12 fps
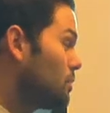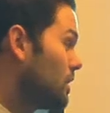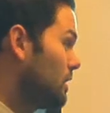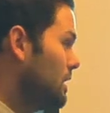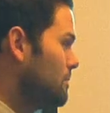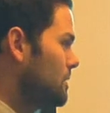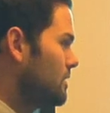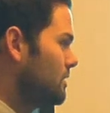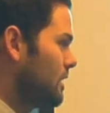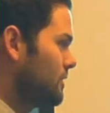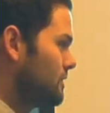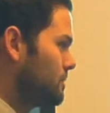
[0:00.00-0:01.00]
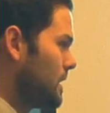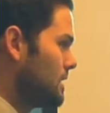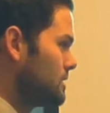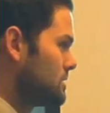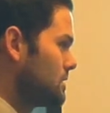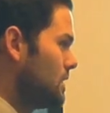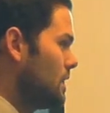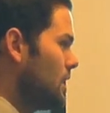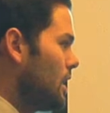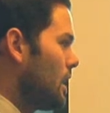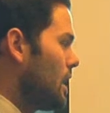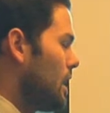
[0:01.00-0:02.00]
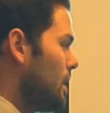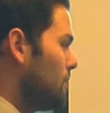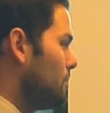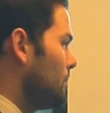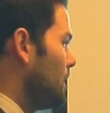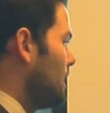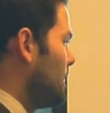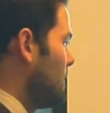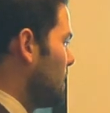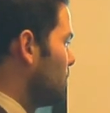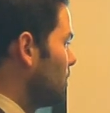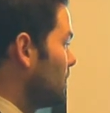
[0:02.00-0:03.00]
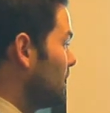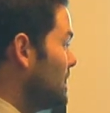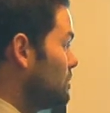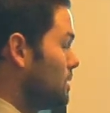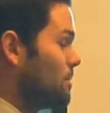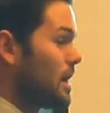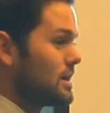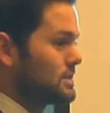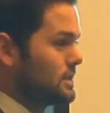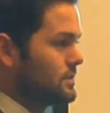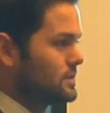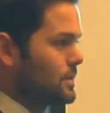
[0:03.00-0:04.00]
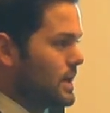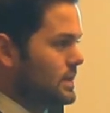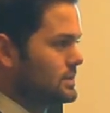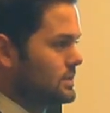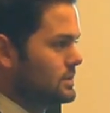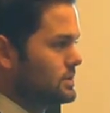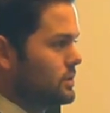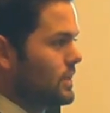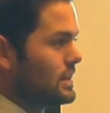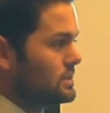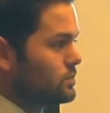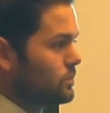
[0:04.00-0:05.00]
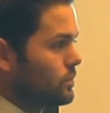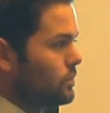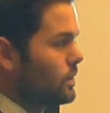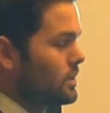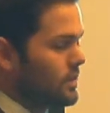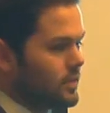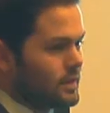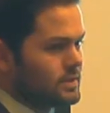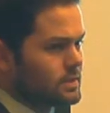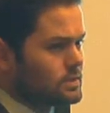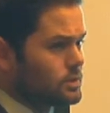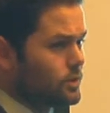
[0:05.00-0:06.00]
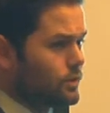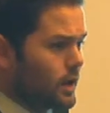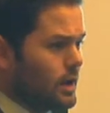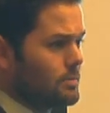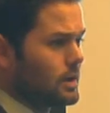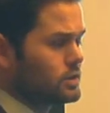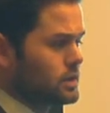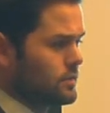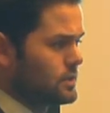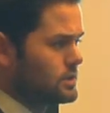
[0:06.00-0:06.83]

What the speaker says: we want to keep it a safe space. And we want to keep it a positive space. And so that's one of the things that's so great about Trevor